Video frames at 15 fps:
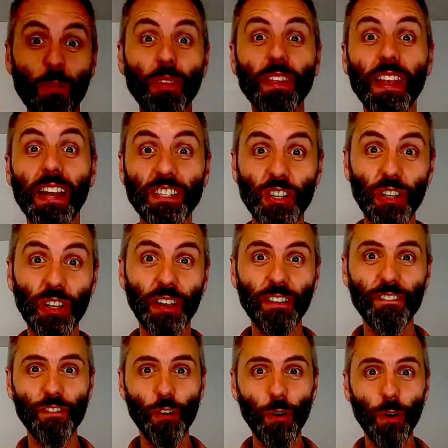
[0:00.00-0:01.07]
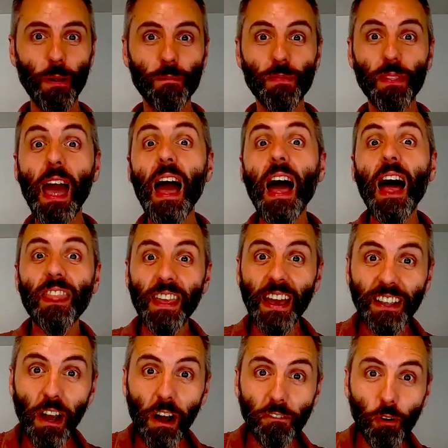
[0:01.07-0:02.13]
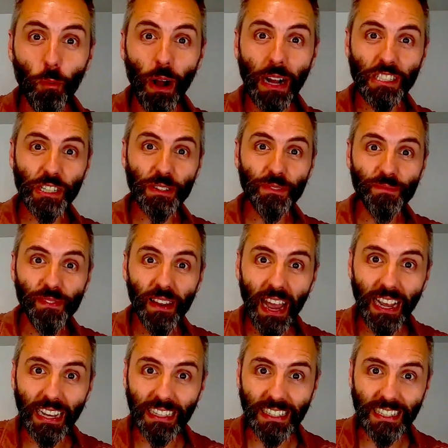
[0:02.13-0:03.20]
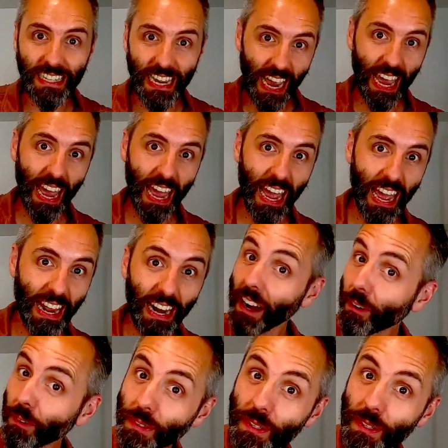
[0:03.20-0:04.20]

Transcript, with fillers: that you're looking for. Thank y'all for watching, and Dad out.